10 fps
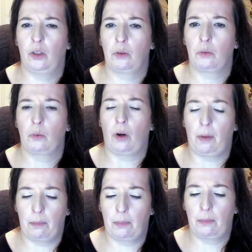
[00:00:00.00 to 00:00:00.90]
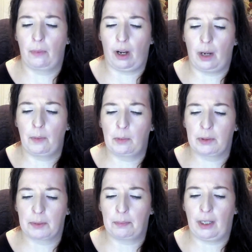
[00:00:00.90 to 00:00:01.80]
I'm
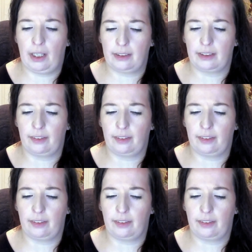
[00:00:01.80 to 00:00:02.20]
almost positive